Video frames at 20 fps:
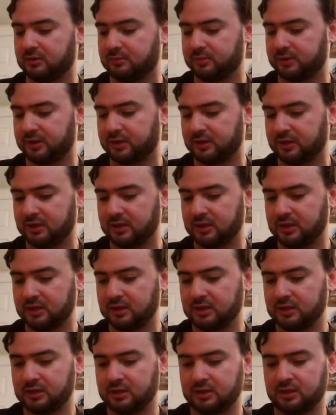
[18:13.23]
But
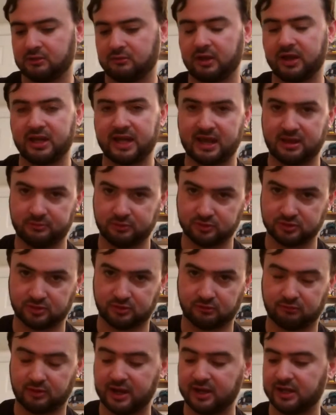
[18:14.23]
right now I'm using
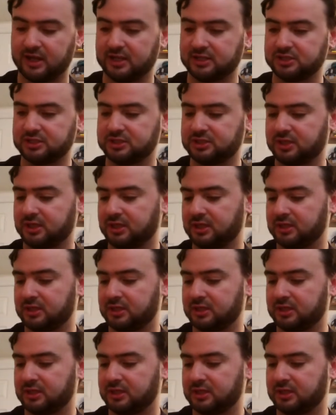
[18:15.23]
the red SG.